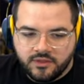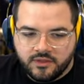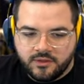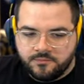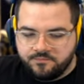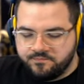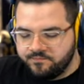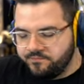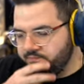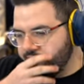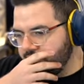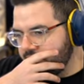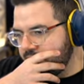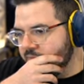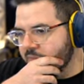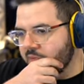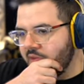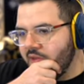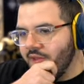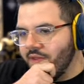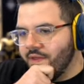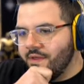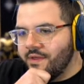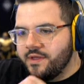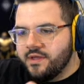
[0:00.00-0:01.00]
camping behind us
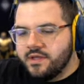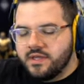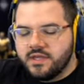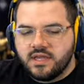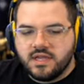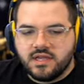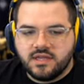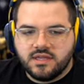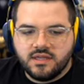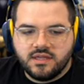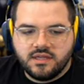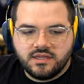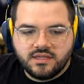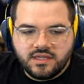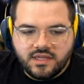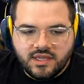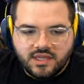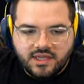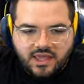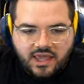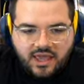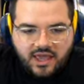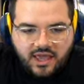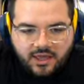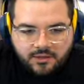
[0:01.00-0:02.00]
on that hill, by the way. That's who
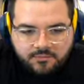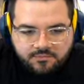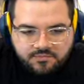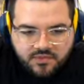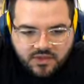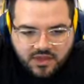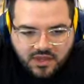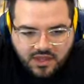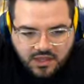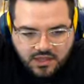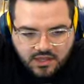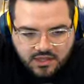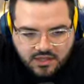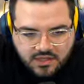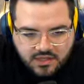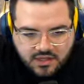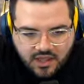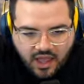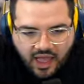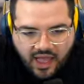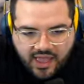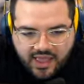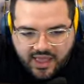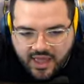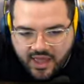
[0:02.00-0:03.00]
killed us, yeah. a whole other team.
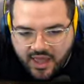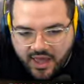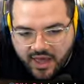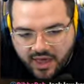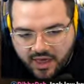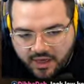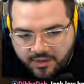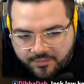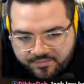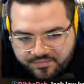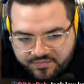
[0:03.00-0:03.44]
I, uh,